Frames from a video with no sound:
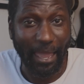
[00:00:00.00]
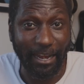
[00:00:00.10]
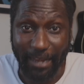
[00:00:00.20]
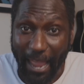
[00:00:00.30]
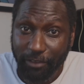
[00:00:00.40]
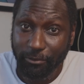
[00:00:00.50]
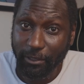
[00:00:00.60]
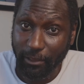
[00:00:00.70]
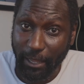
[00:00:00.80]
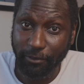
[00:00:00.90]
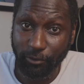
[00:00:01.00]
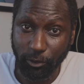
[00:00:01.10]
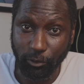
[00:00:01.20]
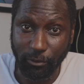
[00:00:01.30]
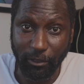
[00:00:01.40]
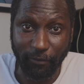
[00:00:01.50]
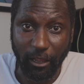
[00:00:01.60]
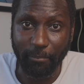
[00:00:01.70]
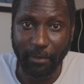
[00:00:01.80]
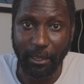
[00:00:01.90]
and it actually led to the
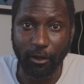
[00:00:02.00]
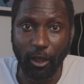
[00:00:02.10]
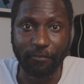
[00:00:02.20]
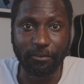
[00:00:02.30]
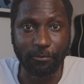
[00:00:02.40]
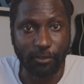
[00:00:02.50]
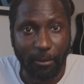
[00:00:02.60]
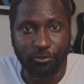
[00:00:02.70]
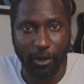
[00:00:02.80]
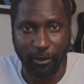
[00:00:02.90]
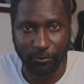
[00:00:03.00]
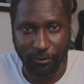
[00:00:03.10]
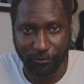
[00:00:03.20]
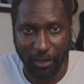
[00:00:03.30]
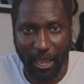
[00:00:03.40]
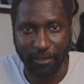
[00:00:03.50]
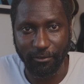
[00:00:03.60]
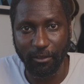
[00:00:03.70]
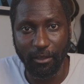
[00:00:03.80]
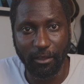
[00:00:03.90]
development of some subgenres of
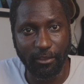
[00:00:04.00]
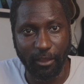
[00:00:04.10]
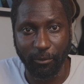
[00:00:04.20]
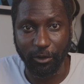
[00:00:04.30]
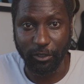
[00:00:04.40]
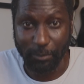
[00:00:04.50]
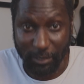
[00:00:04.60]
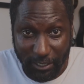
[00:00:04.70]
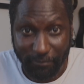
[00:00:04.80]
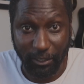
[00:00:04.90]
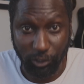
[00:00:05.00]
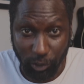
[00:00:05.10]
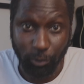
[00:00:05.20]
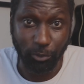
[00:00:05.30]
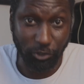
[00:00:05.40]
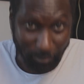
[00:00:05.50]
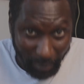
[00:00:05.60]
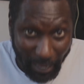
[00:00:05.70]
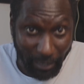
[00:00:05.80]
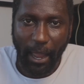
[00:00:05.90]
jazz that were specific to
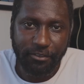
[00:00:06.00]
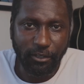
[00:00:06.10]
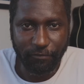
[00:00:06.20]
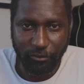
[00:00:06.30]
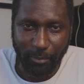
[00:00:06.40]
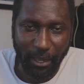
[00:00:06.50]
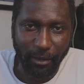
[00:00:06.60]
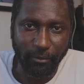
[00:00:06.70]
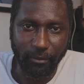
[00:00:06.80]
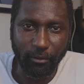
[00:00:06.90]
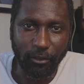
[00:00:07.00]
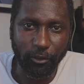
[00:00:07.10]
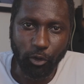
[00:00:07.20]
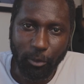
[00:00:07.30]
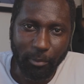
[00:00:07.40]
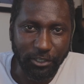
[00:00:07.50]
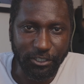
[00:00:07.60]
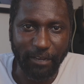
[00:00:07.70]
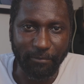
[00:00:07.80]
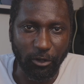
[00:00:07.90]
Japan. Outside of Japan, the newer
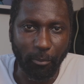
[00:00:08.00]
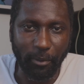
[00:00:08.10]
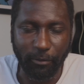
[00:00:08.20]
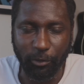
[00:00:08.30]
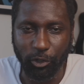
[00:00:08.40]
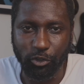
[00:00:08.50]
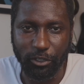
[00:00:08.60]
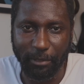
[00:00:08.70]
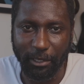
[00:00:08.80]
places that have been opened would usually